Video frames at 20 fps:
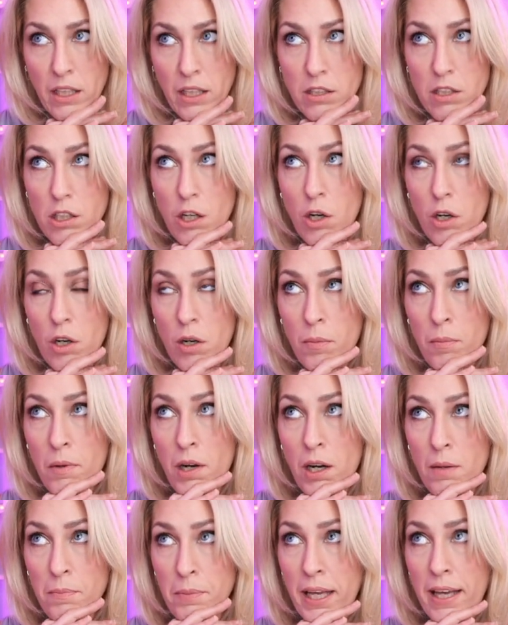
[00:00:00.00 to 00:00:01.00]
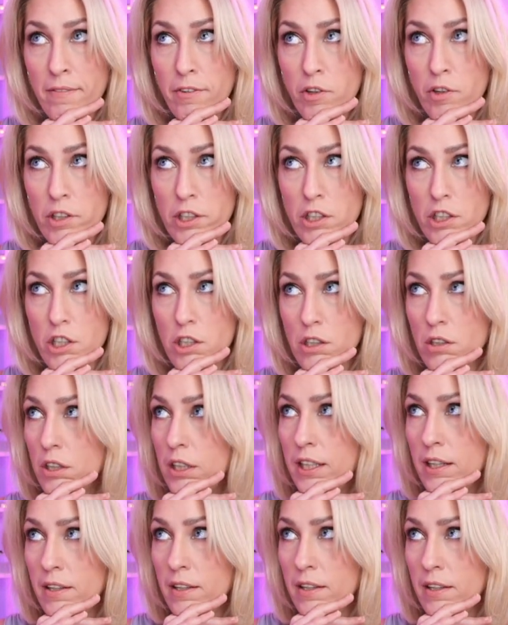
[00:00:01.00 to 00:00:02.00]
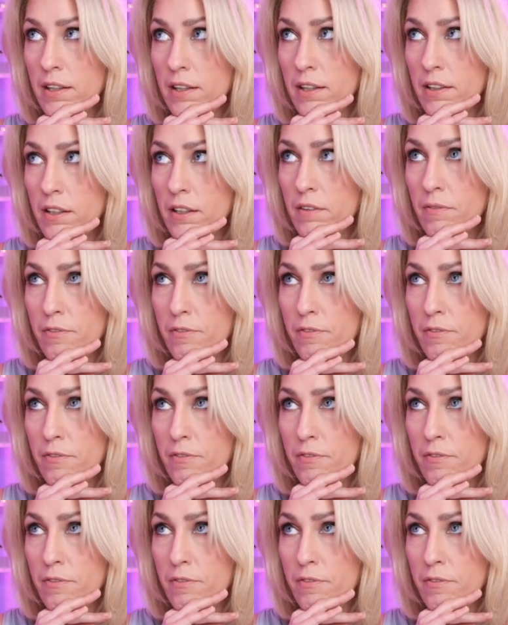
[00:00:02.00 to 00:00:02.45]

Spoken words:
So her mom gave her a